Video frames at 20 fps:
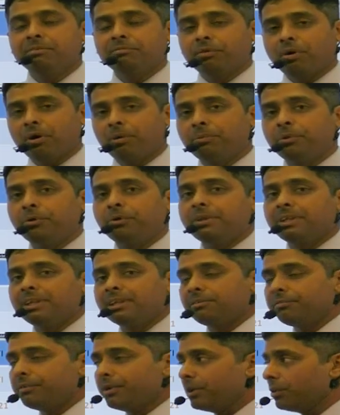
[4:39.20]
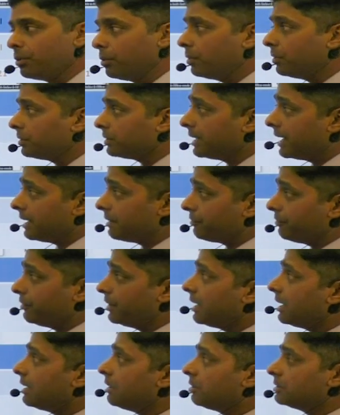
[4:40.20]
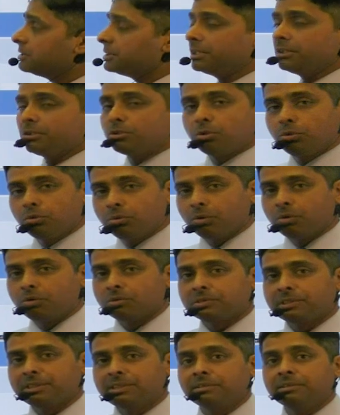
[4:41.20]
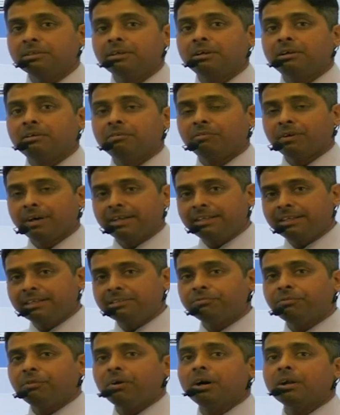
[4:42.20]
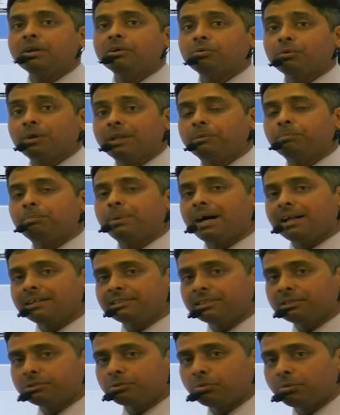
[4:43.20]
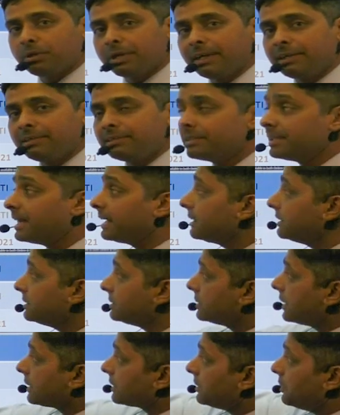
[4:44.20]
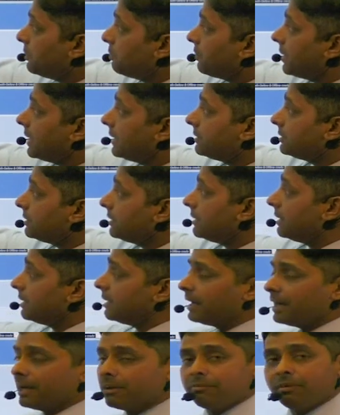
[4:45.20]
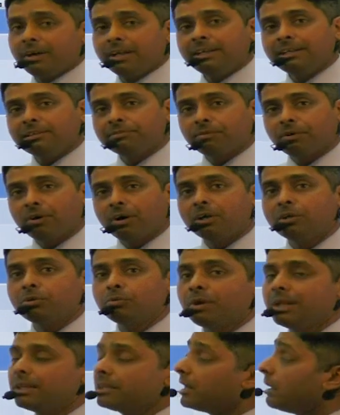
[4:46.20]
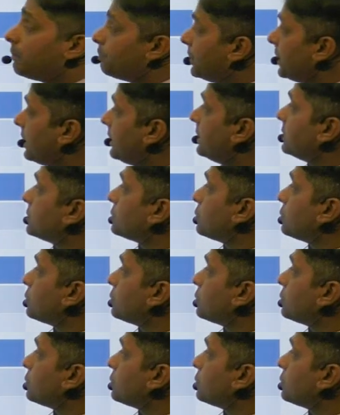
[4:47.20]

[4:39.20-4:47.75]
informed you in this video that we are launching two courses. One is for 12th passed students that is Shakti Plus and one is for 12th appearing